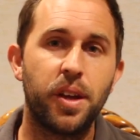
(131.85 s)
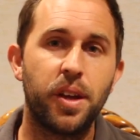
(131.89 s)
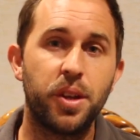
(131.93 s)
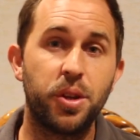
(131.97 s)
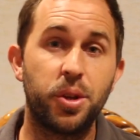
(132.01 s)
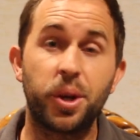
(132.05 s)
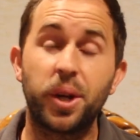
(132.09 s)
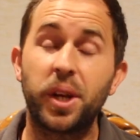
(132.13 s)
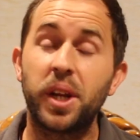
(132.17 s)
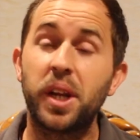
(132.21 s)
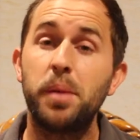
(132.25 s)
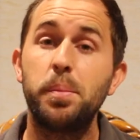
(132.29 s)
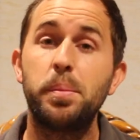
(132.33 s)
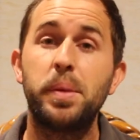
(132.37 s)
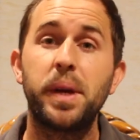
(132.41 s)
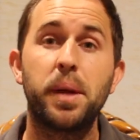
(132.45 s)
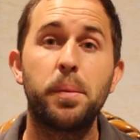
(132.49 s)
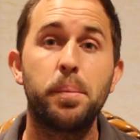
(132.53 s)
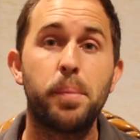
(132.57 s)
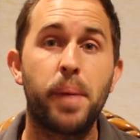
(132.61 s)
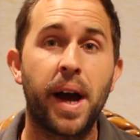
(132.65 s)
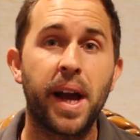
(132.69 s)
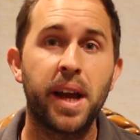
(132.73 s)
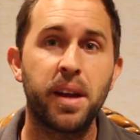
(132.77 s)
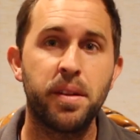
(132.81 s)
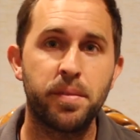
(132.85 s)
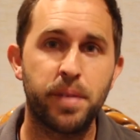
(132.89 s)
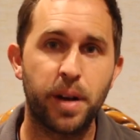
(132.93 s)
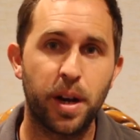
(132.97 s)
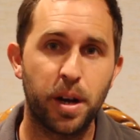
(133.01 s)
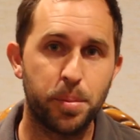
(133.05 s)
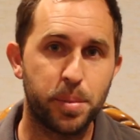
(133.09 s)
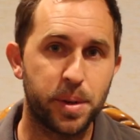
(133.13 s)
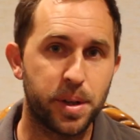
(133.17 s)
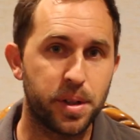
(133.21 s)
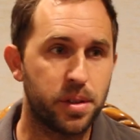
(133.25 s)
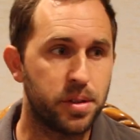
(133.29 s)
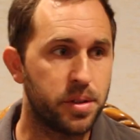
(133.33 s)
You're gonna be in my
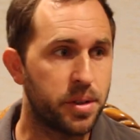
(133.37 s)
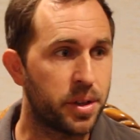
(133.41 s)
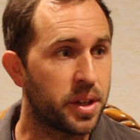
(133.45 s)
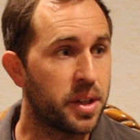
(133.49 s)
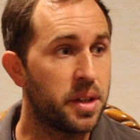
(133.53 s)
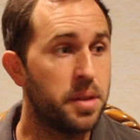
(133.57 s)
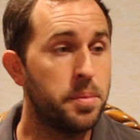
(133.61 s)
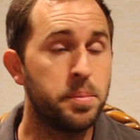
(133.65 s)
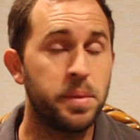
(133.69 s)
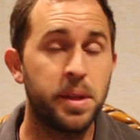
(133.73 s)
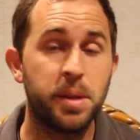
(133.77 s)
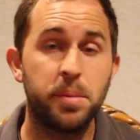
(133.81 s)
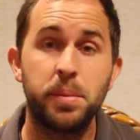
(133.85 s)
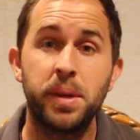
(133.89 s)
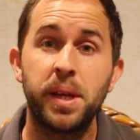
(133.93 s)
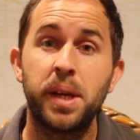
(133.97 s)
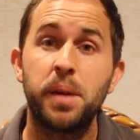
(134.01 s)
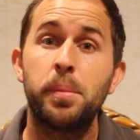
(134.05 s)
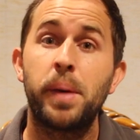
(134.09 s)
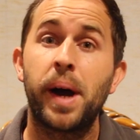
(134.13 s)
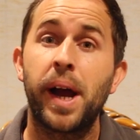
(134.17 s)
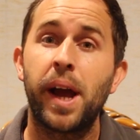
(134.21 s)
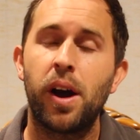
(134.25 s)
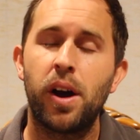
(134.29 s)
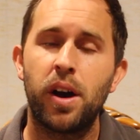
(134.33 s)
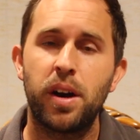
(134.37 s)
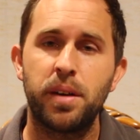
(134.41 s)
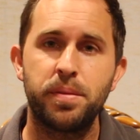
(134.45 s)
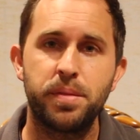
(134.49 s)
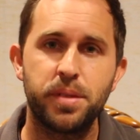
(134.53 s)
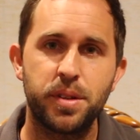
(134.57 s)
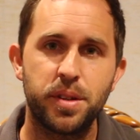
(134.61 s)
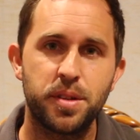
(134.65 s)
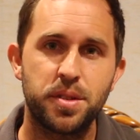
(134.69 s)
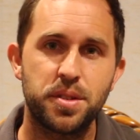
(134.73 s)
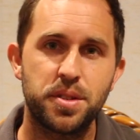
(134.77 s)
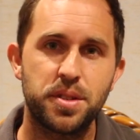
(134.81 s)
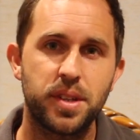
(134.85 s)
environment. You're gonna meet me in my
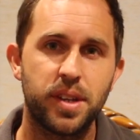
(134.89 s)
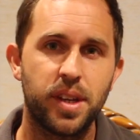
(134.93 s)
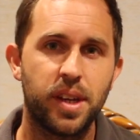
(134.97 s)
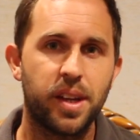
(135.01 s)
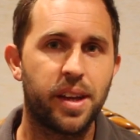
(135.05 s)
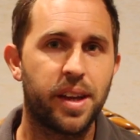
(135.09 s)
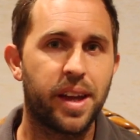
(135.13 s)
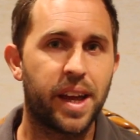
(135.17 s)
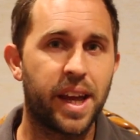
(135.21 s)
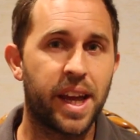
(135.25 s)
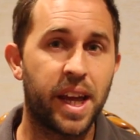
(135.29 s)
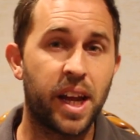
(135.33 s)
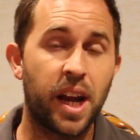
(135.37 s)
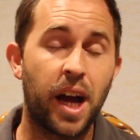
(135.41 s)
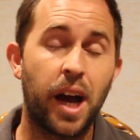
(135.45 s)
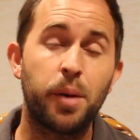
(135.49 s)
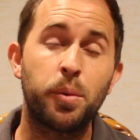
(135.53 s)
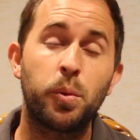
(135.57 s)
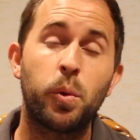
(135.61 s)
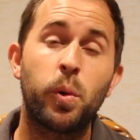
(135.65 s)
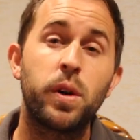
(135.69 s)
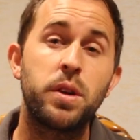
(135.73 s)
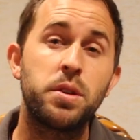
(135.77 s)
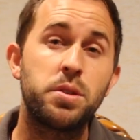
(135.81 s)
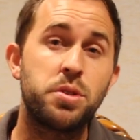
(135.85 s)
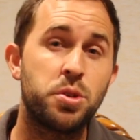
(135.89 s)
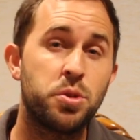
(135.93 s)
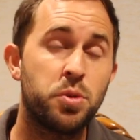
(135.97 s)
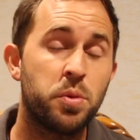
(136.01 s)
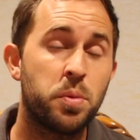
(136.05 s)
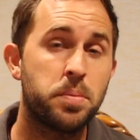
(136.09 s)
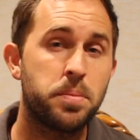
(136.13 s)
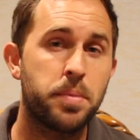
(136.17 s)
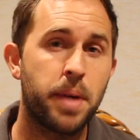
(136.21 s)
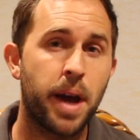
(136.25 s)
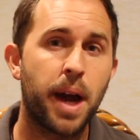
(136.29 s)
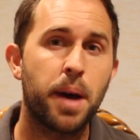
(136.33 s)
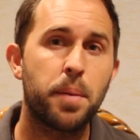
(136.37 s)
office and I'm going to
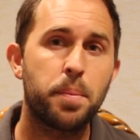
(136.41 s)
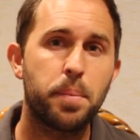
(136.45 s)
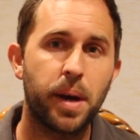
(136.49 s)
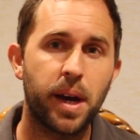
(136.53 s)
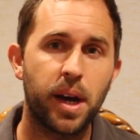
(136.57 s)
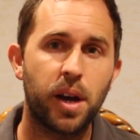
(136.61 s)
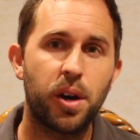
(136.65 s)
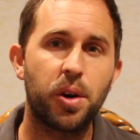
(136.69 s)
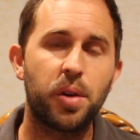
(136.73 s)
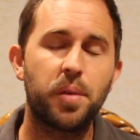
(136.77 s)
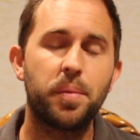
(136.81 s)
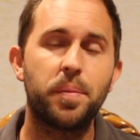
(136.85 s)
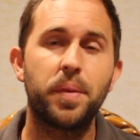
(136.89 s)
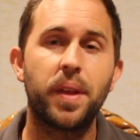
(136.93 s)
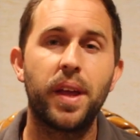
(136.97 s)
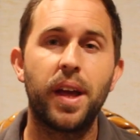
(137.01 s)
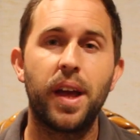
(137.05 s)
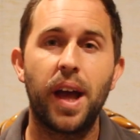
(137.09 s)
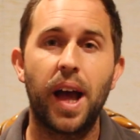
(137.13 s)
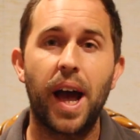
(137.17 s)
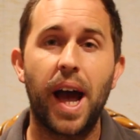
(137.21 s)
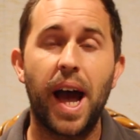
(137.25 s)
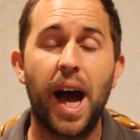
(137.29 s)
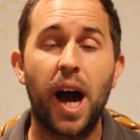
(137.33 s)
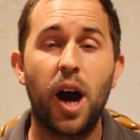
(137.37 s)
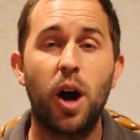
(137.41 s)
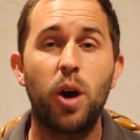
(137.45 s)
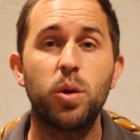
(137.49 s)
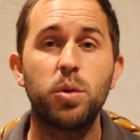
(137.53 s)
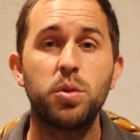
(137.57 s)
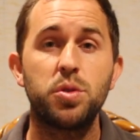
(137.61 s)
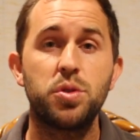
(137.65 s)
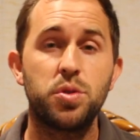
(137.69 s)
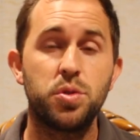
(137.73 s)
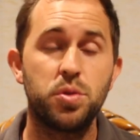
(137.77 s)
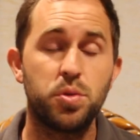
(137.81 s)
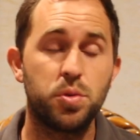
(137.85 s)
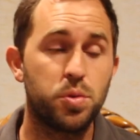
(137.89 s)
map out how
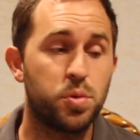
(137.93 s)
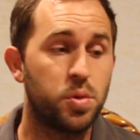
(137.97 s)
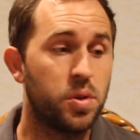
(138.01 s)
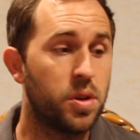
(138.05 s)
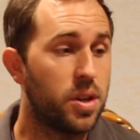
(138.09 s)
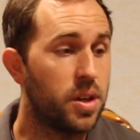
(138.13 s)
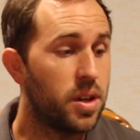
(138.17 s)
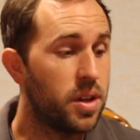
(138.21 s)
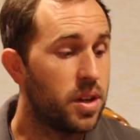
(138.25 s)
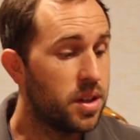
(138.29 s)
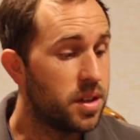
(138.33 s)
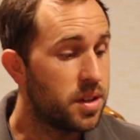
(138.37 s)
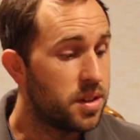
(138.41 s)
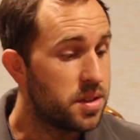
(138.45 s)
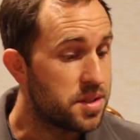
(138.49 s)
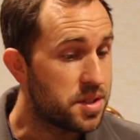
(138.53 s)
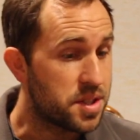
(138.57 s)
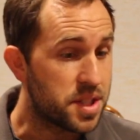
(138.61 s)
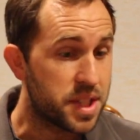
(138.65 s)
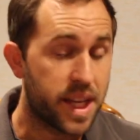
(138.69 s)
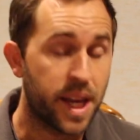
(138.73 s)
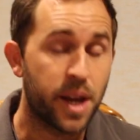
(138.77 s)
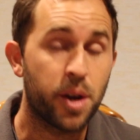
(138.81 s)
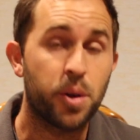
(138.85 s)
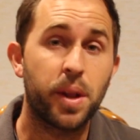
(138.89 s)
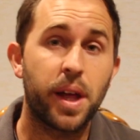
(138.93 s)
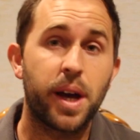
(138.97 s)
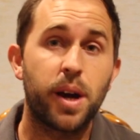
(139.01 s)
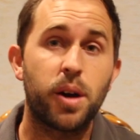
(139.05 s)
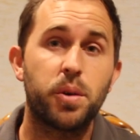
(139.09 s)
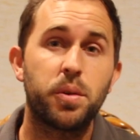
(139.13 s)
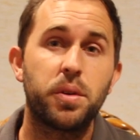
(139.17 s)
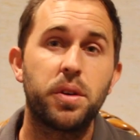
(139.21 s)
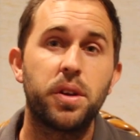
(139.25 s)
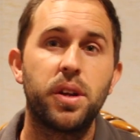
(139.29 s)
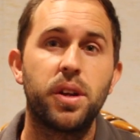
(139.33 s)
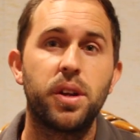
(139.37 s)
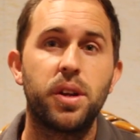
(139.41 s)
to scale
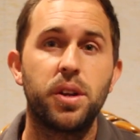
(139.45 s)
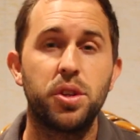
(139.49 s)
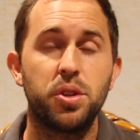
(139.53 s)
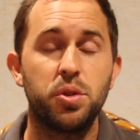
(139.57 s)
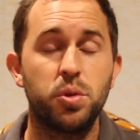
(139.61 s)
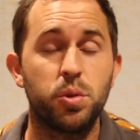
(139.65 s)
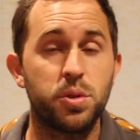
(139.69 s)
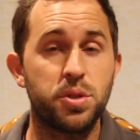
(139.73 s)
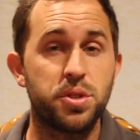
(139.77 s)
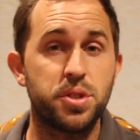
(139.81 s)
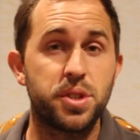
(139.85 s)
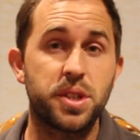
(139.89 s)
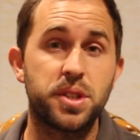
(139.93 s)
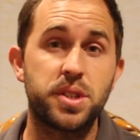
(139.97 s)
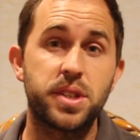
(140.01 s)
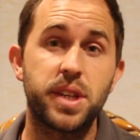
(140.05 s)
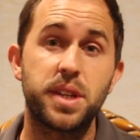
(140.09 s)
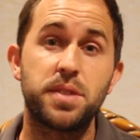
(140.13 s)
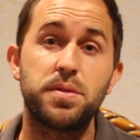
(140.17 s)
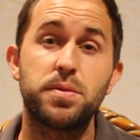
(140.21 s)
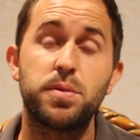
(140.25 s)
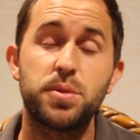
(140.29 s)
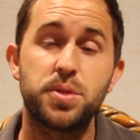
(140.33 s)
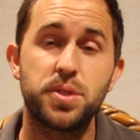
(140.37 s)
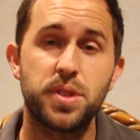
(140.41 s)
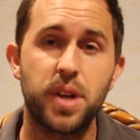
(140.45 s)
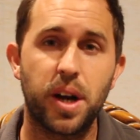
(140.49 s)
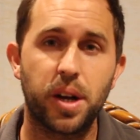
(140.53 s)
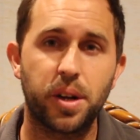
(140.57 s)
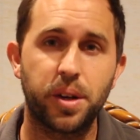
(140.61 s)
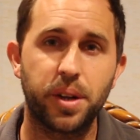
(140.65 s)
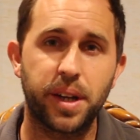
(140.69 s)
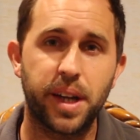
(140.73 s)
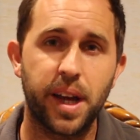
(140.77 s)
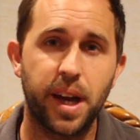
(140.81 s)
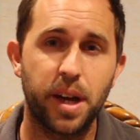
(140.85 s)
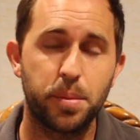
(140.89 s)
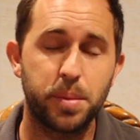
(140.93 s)
out your successful soccer
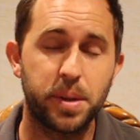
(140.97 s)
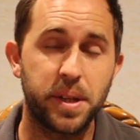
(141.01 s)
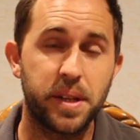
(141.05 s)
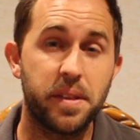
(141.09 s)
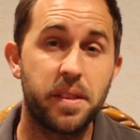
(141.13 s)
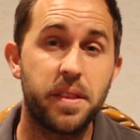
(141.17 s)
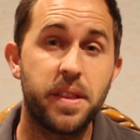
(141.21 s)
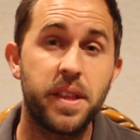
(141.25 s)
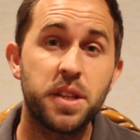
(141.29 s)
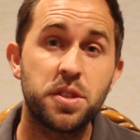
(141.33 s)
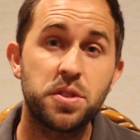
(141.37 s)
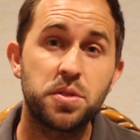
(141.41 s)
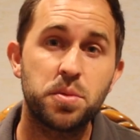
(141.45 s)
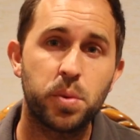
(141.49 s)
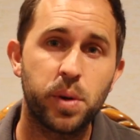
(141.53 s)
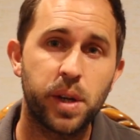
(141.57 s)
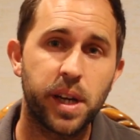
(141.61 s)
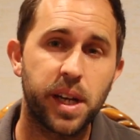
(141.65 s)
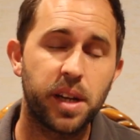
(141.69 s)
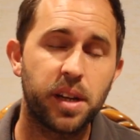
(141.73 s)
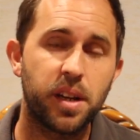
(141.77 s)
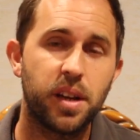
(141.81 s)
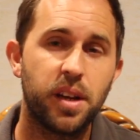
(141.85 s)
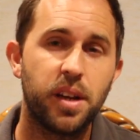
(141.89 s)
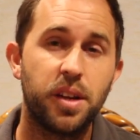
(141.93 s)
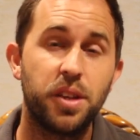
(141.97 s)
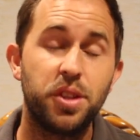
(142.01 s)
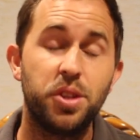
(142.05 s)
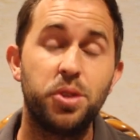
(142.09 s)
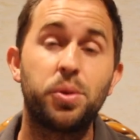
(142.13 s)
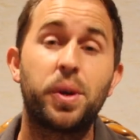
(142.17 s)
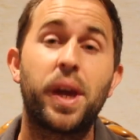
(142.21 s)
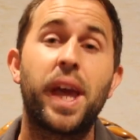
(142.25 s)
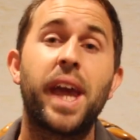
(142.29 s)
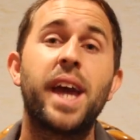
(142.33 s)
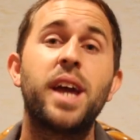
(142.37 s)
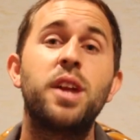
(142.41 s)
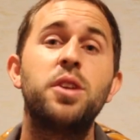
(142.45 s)
academy. This way, you
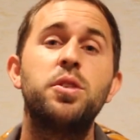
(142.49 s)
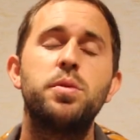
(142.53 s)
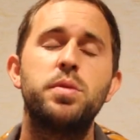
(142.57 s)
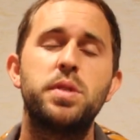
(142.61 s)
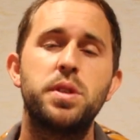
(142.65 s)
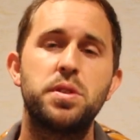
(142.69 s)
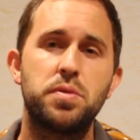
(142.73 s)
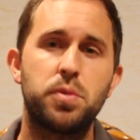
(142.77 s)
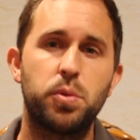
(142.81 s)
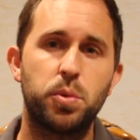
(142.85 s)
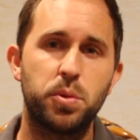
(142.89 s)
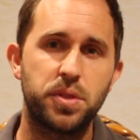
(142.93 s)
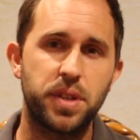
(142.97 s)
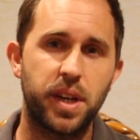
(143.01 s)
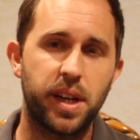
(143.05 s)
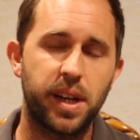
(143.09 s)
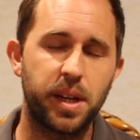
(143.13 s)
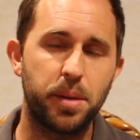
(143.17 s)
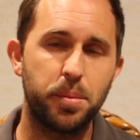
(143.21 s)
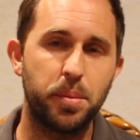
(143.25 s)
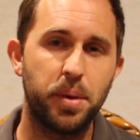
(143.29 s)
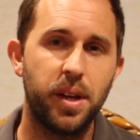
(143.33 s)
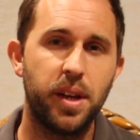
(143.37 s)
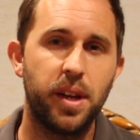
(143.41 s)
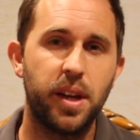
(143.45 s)
can do this full time.